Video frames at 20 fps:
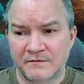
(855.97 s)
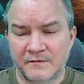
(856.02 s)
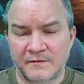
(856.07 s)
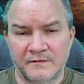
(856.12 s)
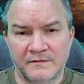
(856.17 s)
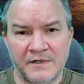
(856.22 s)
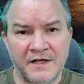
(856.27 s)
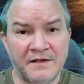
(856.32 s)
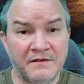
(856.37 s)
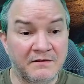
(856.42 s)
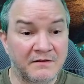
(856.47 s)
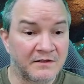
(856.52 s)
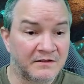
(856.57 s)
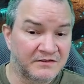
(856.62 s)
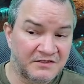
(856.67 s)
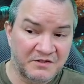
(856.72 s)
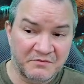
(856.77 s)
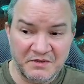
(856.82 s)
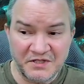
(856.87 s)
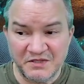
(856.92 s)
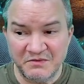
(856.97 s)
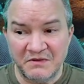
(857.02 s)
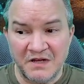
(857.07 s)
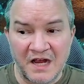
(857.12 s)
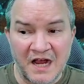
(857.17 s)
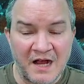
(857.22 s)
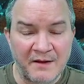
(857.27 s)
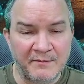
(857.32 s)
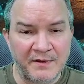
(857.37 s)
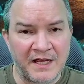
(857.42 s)
Right? There's going to be some
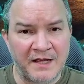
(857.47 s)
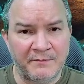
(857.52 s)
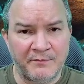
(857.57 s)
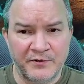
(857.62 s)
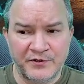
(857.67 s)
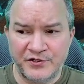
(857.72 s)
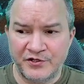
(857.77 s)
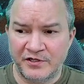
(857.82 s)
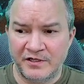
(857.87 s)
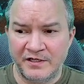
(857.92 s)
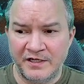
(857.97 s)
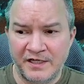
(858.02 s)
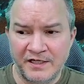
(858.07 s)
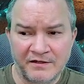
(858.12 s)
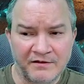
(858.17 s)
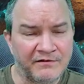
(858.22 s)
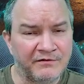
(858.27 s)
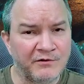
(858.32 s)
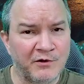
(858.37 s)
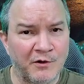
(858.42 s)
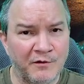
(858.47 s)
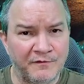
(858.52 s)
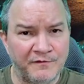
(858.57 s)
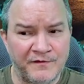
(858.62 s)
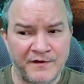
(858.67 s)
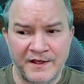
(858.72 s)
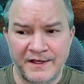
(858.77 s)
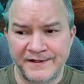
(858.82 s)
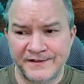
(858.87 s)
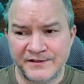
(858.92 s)
combat, but you're going to need to throw a
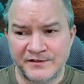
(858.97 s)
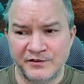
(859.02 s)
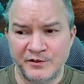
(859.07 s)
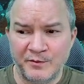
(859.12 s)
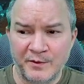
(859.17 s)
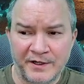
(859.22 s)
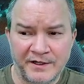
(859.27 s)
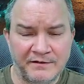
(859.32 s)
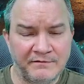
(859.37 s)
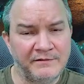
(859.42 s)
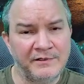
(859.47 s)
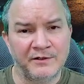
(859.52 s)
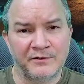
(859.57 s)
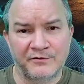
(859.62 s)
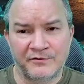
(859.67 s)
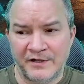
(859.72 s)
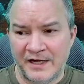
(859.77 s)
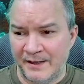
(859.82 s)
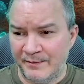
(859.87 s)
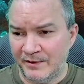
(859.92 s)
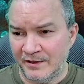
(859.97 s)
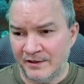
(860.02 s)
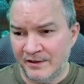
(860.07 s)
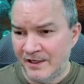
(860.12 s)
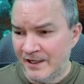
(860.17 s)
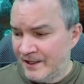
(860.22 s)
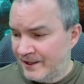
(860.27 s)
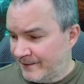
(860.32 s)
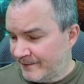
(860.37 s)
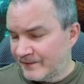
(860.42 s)
fist, or you might, grab
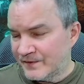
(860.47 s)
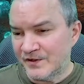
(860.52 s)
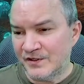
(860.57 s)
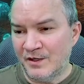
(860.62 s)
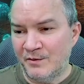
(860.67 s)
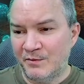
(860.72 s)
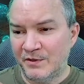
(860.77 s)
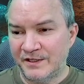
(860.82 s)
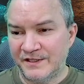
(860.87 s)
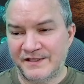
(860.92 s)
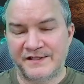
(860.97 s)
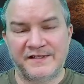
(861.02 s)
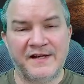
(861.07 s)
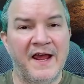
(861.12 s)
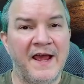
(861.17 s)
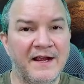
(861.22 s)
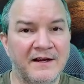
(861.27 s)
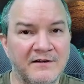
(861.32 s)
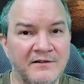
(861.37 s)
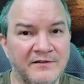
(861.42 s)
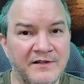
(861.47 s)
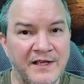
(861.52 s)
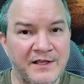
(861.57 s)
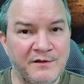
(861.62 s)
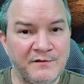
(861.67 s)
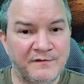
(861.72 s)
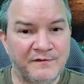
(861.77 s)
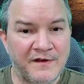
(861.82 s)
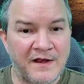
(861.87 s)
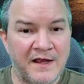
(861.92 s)
somebody's dagger that you
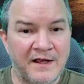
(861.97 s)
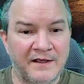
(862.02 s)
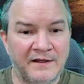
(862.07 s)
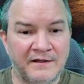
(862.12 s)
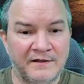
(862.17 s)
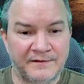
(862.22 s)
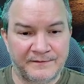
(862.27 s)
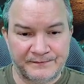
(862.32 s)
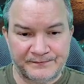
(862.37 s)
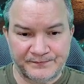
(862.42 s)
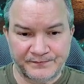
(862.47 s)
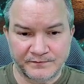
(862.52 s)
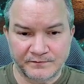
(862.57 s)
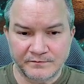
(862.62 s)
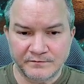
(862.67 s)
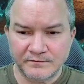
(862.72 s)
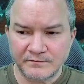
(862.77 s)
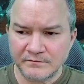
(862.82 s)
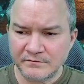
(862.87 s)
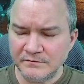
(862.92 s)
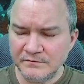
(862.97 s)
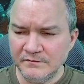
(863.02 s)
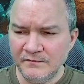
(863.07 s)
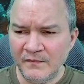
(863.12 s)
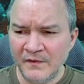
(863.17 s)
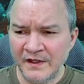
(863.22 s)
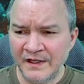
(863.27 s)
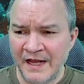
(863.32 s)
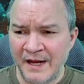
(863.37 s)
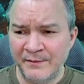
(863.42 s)
find.
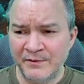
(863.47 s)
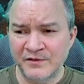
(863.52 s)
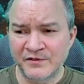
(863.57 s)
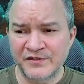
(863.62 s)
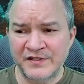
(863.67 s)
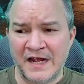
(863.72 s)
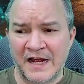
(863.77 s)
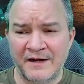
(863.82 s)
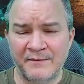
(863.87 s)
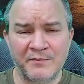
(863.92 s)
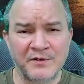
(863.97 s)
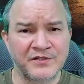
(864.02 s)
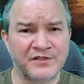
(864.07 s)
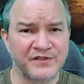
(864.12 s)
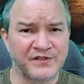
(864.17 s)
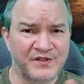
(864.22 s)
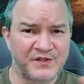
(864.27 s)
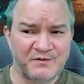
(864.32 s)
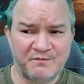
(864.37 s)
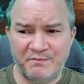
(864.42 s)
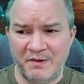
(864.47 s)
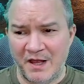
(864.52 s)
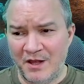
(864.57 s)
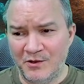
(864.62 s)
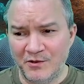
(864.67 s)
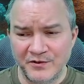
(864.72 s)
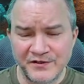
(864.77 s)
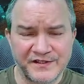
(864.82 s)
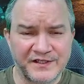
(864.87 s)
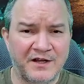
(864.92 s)
Okay, if there's not a bunch of
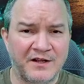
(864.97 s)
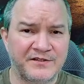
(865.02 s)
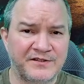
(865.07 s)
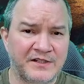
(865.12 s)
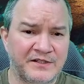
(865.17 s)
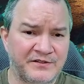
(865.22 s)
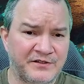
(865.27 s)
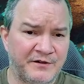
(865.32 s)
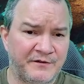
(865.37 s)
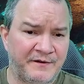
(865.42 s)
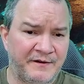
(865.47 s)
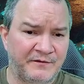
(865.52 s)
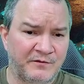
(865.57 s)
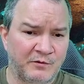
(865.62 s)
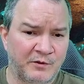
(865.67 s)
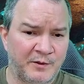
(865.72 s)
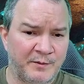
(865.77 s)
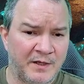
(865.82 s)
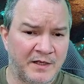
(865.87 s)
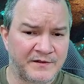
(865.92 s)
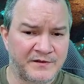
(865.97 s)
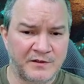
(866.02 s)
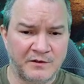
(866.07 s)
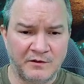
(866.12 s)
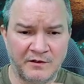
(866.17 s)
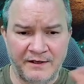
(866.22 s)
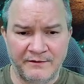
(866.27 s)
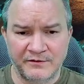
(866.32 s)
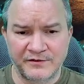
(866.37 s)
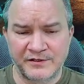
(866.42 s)
spells and all this other stuff you have to worry about. So
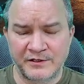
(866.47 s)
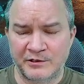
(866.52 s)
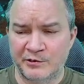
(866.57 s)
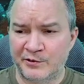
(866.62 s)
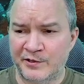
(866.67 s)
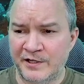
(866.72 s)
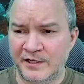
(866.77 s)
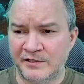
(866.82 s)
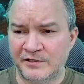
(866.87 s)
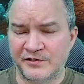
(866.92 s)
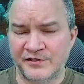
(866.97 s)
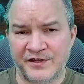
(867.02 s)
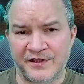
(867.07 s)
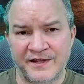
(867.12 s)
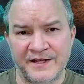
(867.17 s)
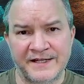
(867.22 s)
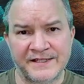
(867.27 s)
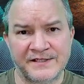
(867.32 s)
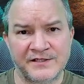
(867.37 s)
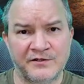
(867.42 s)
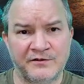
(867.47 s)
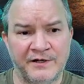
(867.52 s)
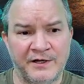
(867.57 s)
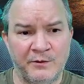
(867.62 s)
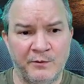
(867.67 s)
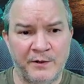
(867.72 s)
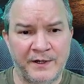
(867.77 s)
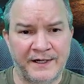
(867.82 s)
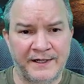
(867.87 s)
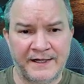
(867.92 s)
level 0 characters, I think it's a great
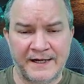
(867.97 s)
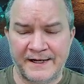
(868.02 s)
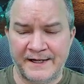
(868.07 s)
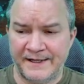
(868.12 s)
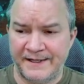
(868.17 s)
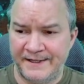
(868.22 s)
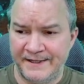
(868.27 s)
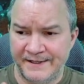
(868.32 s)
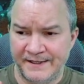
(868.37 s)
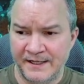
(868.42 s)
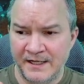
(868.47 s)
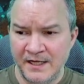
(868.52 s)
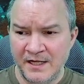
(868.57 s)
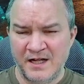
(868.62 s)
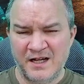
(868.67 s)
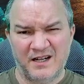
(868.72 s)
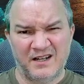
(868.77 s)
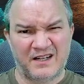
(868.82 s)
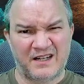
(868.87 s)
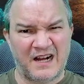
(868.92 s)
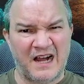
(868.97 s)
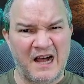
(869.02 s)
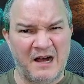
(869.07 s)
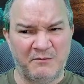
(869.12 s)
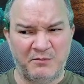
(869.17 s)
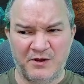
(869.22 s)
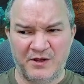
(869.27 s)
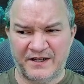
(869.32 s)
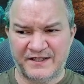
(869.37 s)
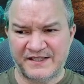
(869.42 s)
way to kind of get a
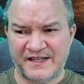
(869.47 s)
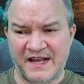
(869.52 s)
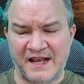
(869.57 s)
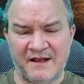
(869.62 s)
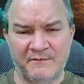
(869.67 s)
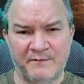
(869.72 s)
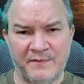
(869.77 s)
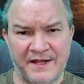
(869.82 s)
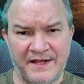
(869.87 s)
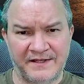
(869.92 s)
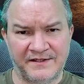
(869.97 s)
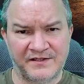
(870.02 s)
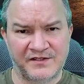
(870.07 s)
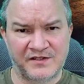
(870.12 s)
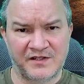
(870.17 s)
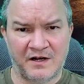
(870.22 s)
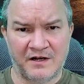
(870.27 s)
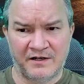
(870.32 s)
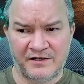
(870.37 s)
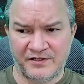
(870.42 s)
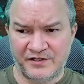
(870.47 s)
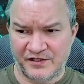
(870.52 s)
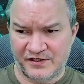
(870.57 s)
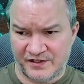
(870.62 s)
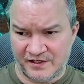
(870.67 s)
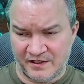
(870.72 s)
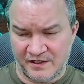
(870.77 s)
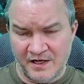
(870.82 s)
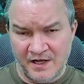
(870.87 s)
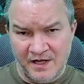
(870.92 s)
complex campaign started, just
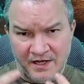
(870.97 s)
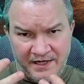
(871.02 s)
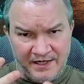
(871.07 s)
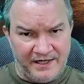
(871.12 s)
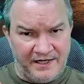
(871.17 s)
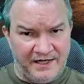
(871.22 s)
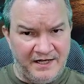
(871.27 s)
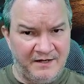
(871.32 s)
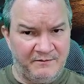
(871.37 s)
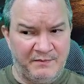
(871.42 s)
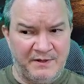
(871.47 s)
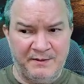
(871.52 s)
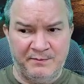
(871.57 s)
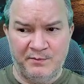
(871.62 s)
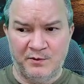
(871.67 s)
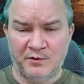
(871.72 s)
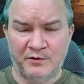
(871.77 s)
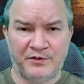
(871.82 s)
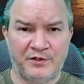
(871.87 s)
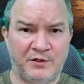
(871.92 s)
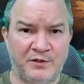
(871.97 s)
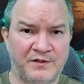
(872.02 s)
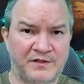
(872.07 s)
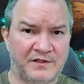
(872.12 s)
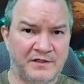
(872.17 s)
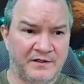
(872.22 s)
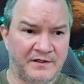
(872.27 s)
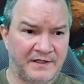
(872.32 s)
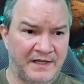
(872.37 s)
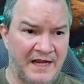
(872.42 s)
to get people used
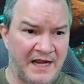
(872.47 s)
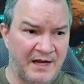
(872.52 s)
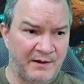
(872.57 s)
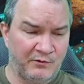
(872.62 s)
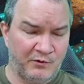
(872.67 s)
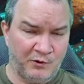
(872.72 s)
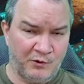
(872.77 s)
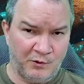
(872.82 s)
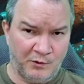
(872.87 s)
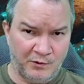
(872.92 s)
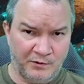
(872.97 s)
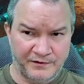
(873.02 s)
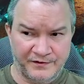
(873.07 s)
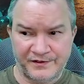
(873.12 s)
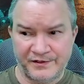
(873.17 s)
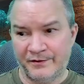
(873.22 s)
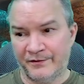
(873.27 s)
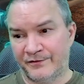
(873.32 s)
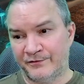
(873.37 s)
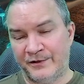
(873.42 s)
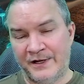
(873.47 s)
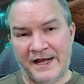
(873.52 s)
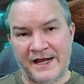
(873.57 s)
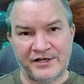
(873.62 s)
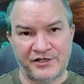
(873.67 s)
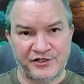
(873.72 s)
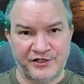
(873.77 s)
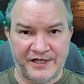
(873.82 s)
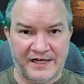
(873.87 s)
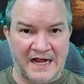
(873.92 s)
to the game rules,
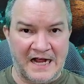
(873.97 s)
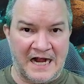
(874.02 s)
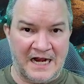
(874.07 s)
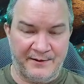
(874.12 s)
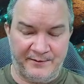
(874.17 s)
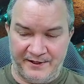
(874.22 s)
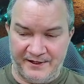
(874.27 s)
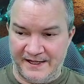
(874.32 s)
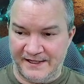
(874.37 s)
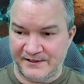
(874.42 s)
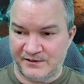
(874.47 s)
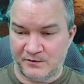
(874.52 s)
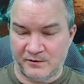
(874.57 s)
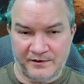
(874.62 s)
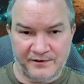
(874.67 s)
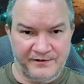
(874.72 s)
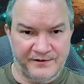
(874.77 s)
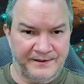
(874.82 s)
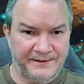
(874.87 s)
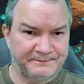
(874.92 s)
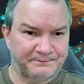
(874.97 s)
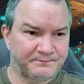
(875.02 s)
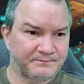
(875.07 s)
3-action economy, that sort of thing.